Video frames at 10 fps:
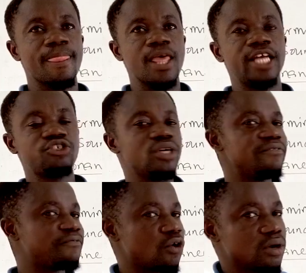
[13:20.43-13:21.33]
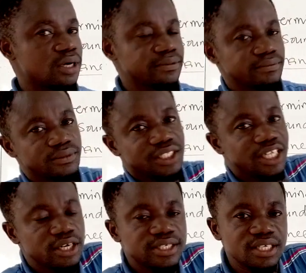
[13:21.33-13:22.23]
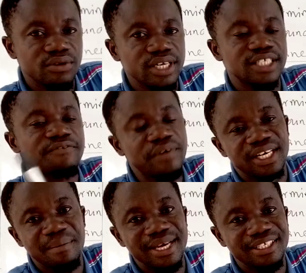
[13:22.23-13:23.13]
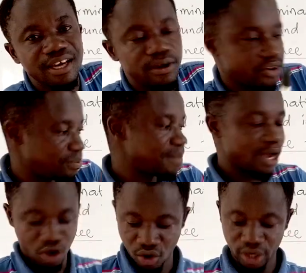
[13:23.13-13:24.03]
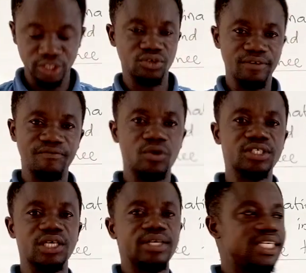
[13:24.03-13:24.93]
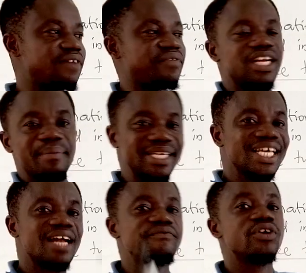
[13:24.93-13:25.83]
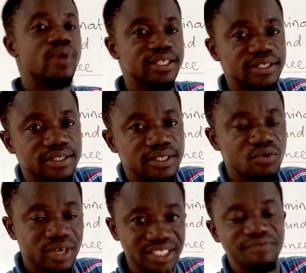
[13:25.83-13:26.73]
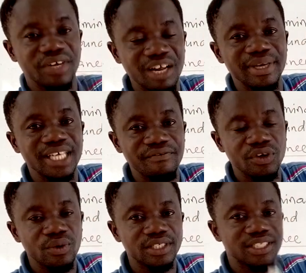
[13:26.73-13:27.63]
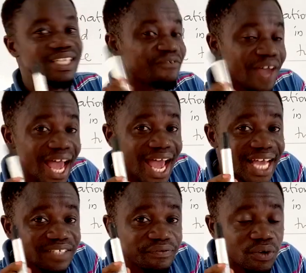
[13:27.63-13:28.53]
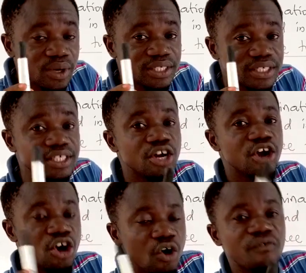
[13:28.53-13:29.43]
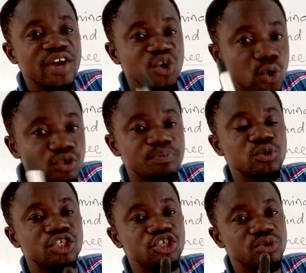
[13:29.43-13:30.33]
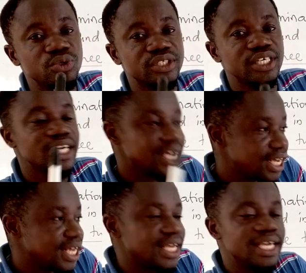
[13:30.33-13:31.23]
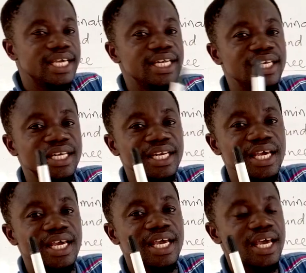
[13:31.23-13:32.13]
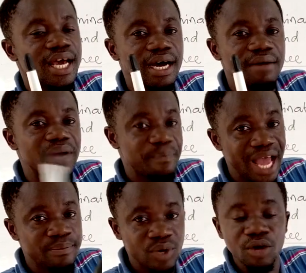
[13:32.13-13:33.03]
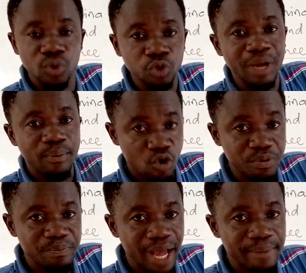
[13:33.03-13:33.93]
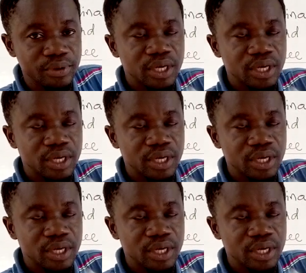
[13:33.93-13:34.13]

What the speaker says: a tuning fork that is sounding is fundamental. Remember, all the tuning forks sounded their fundamental frequencies. What is the fundamental frequencies? The first frequency of a note produced in a pipe, whether closed pipe or open pipe.